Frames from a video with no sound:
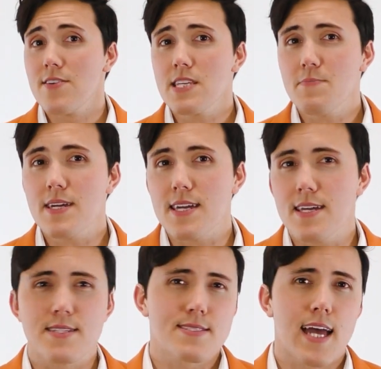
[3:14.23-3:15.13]

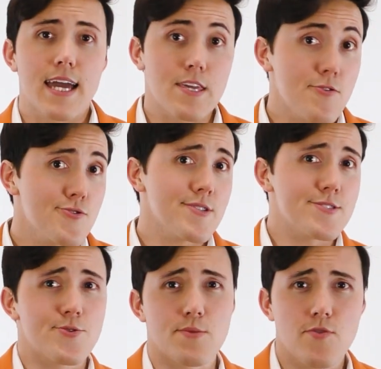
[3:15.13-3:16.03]
LDPE is not
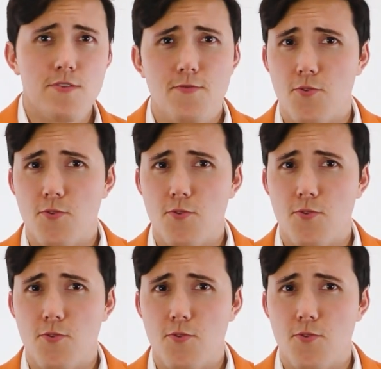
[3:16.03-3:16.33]
usually suitable